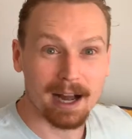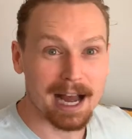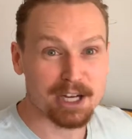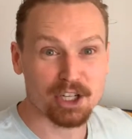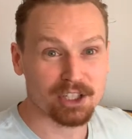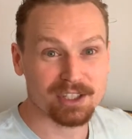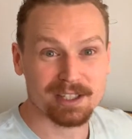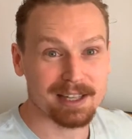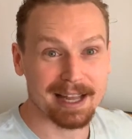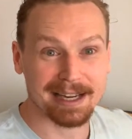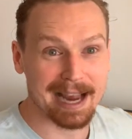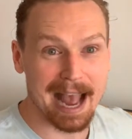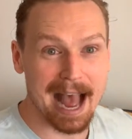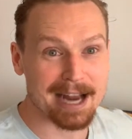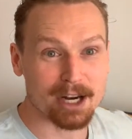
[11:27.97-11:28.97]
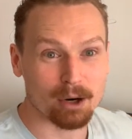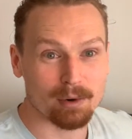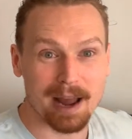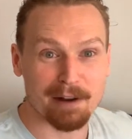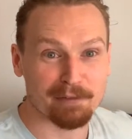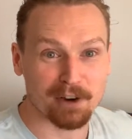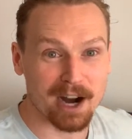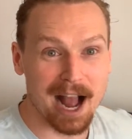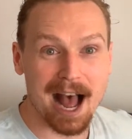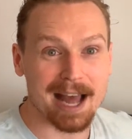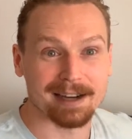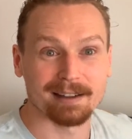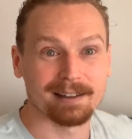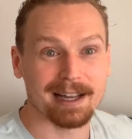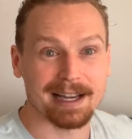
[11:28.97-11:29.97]
I just, like, I
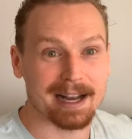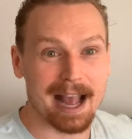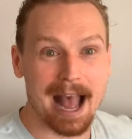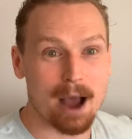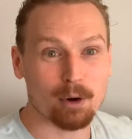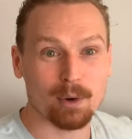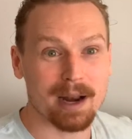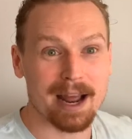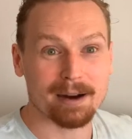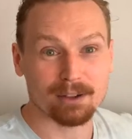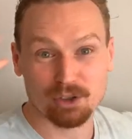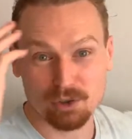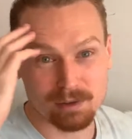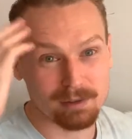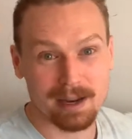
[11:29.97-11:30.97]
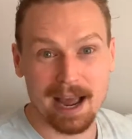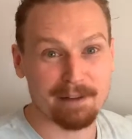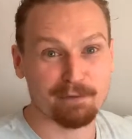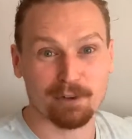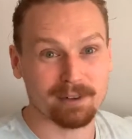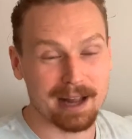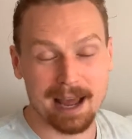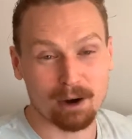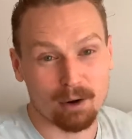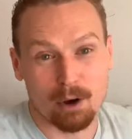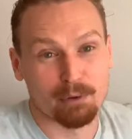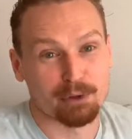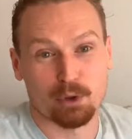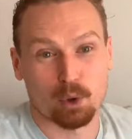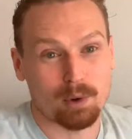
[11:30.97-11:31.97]
forgot. Like, how did I don't
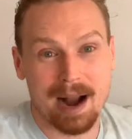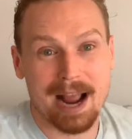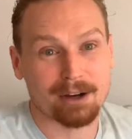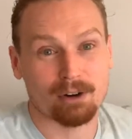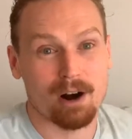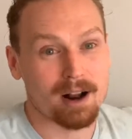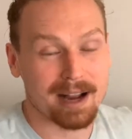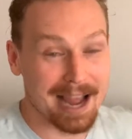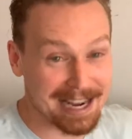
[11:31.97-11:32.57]
own Thor Ragnarok.